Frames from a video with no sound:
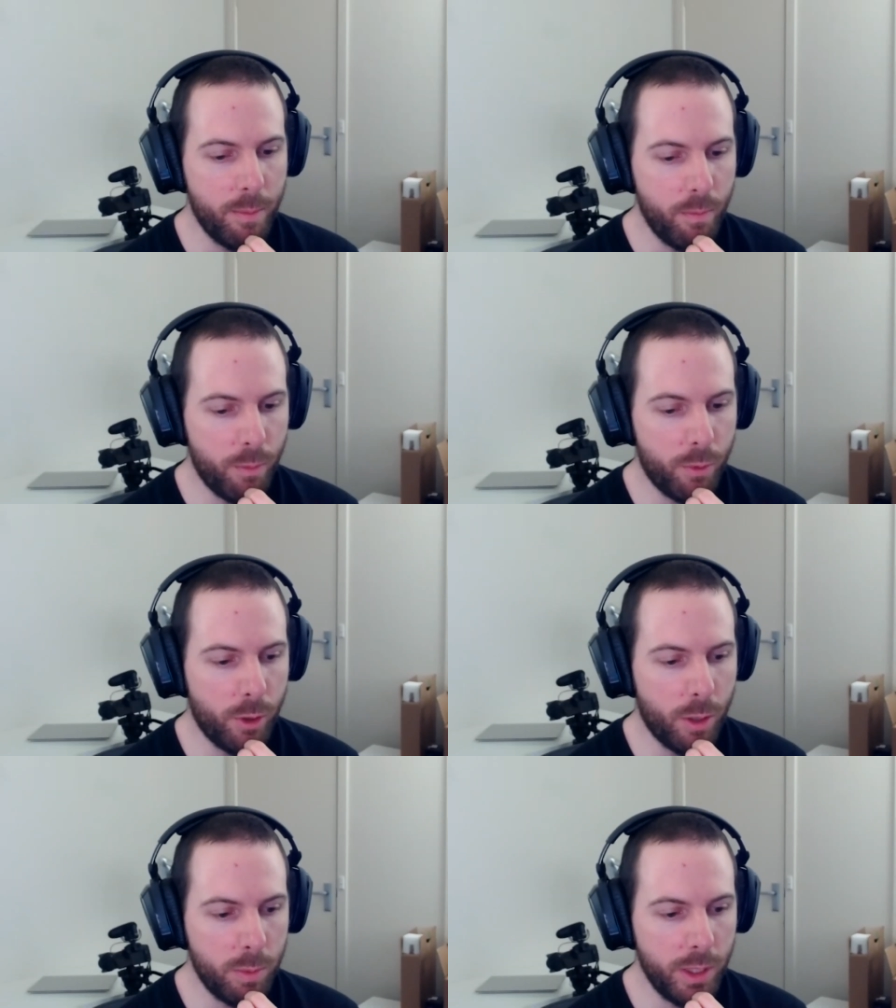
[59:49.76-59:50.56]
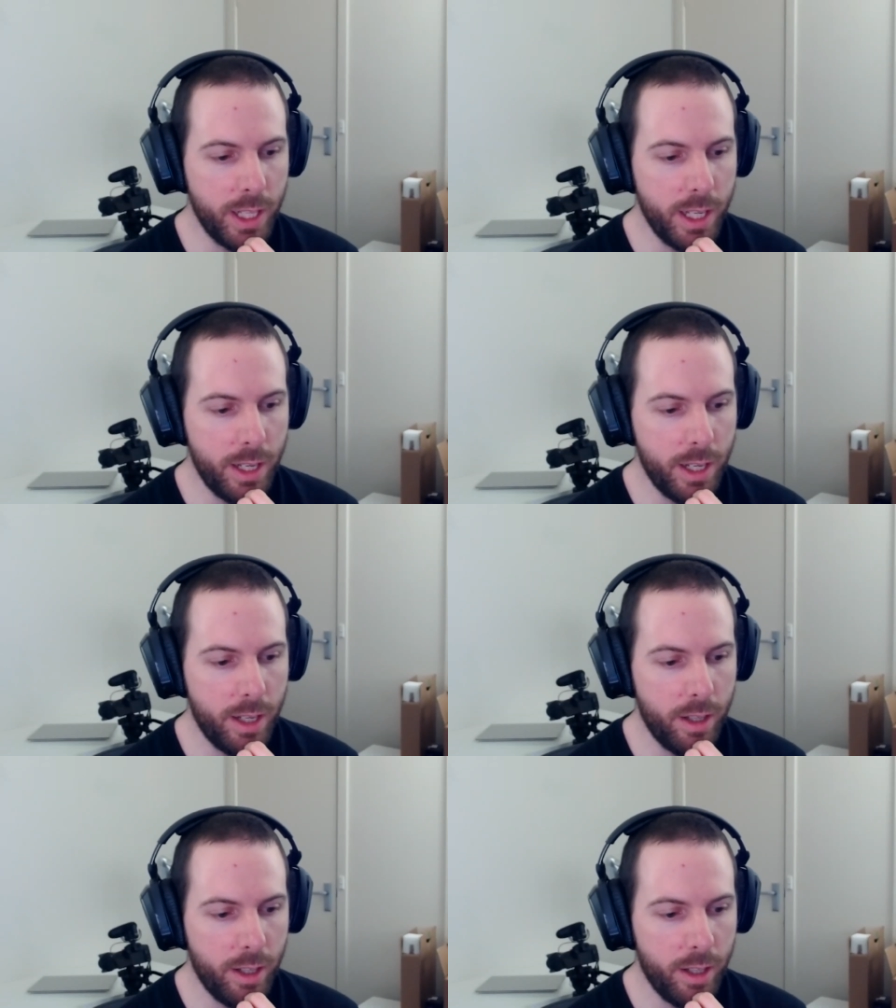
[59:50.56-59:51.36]
probably
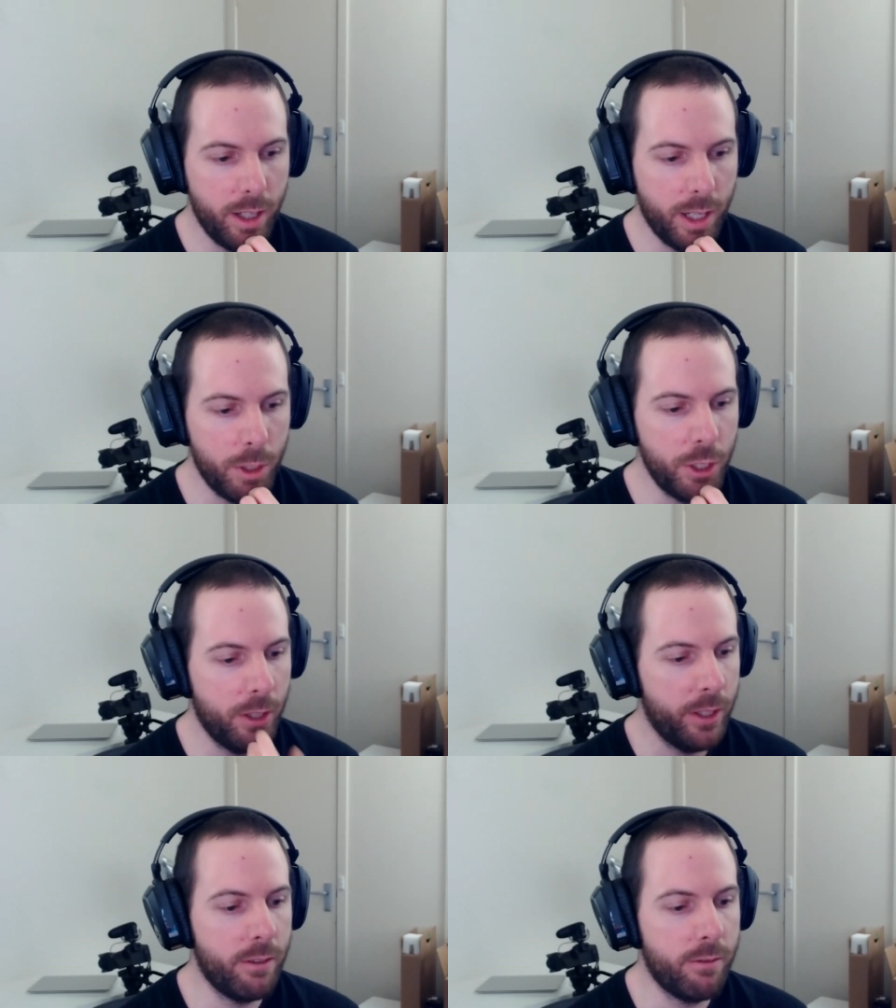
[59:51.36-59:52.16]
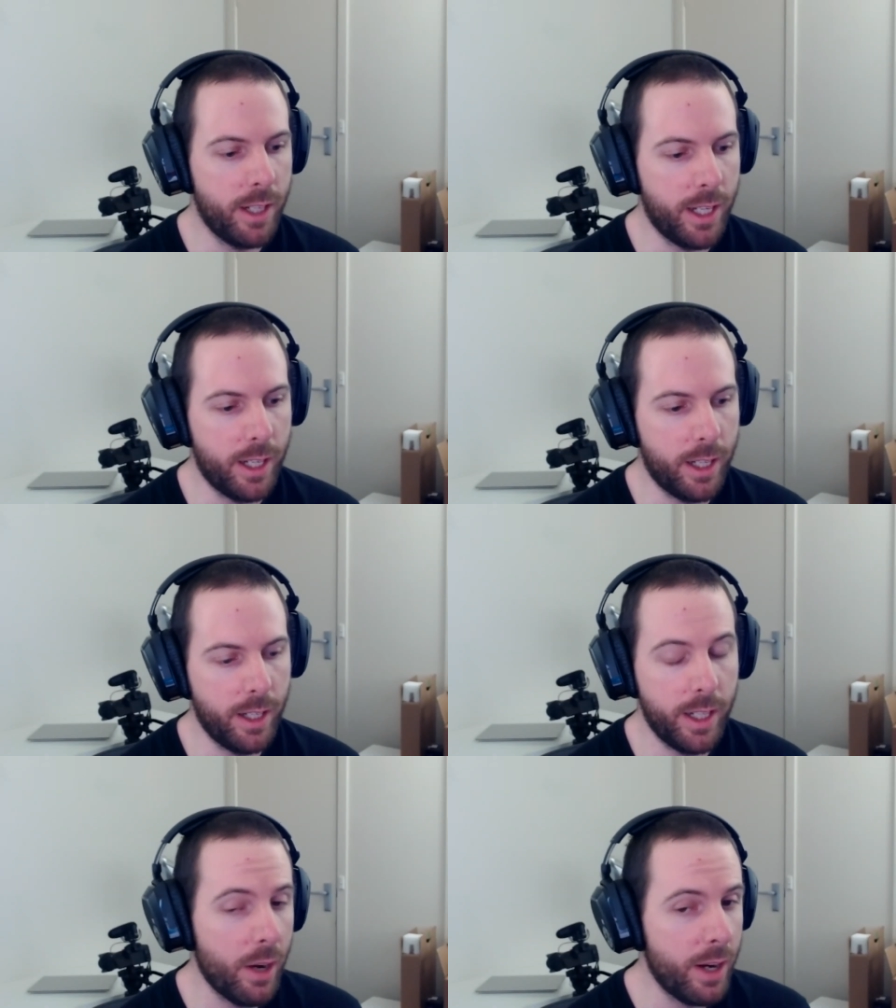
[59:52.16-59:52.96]
I watch a lot of
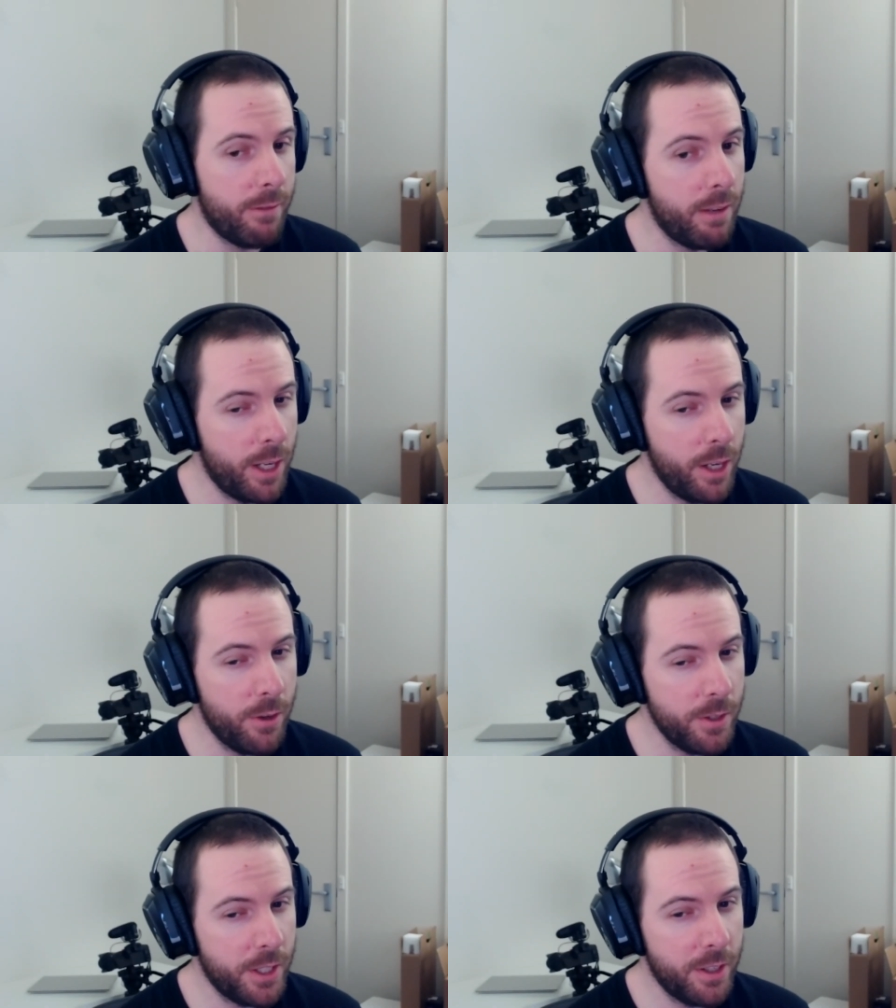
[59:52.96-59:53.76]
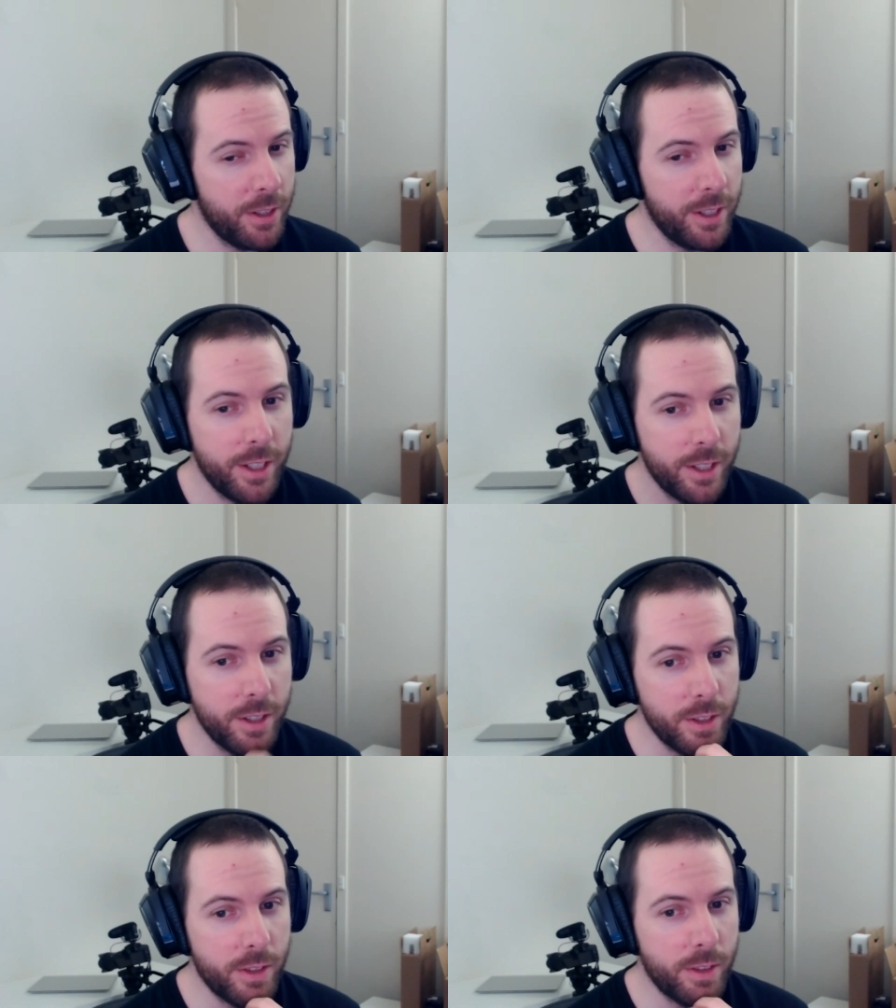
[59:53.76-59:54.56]
Gary Vee videos.
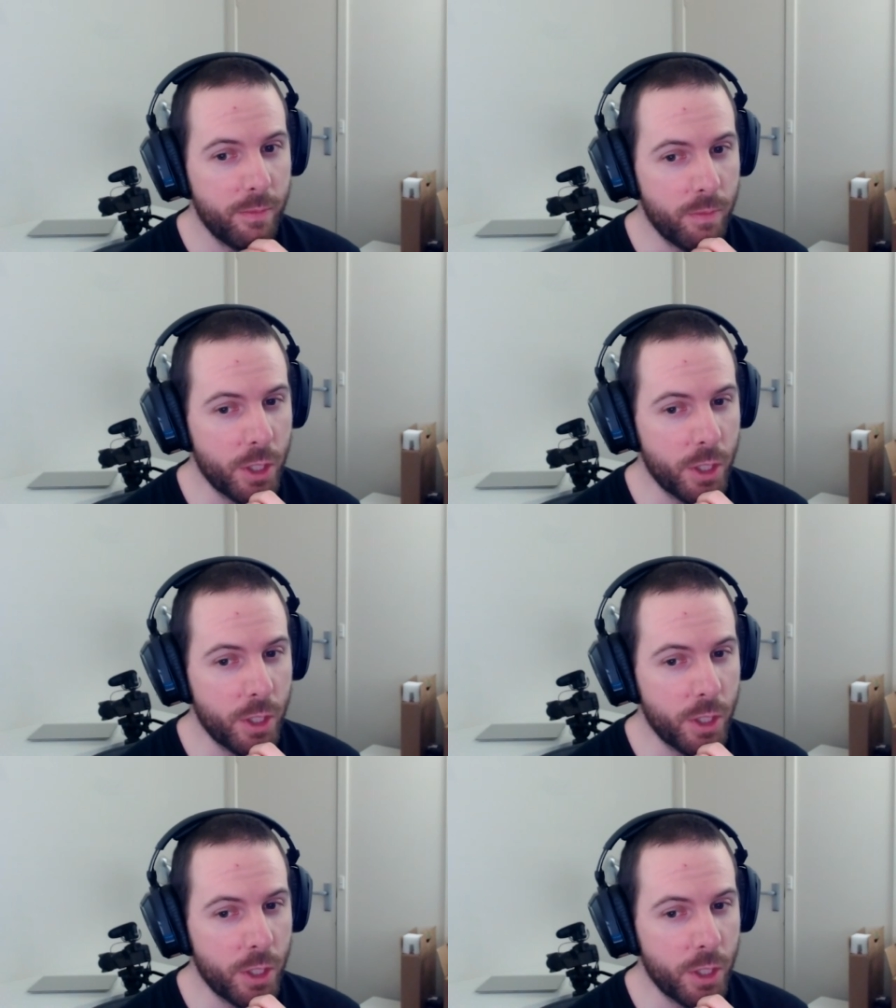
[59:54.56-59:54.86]
So